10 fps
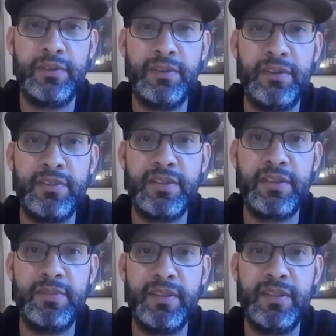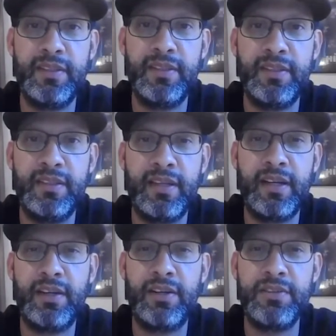there's going to be can I
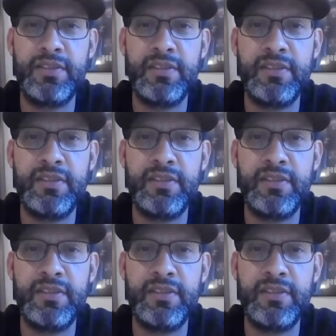curse?